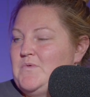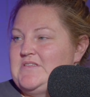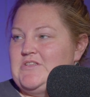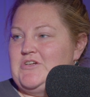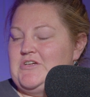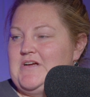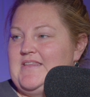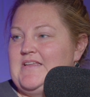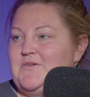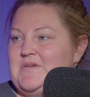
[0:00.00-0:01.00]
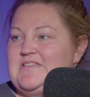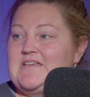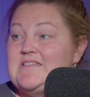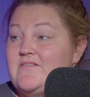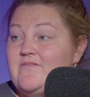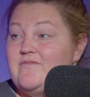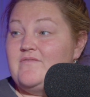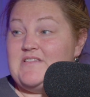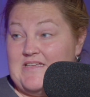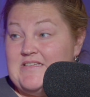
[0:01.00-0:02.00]
was there i think there were six of
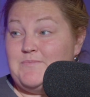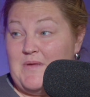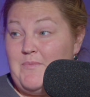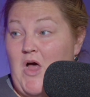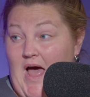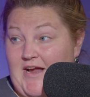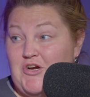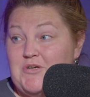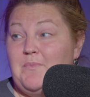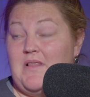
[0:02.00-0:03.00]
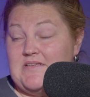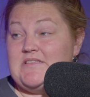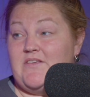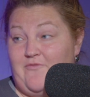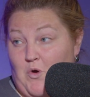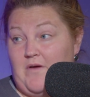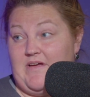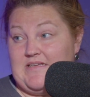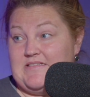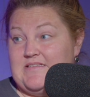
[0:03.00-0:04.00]
six people six hired staff. plus mm -hmm. the four mm-hmm.
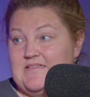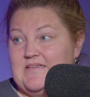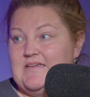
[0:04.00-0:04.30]
of us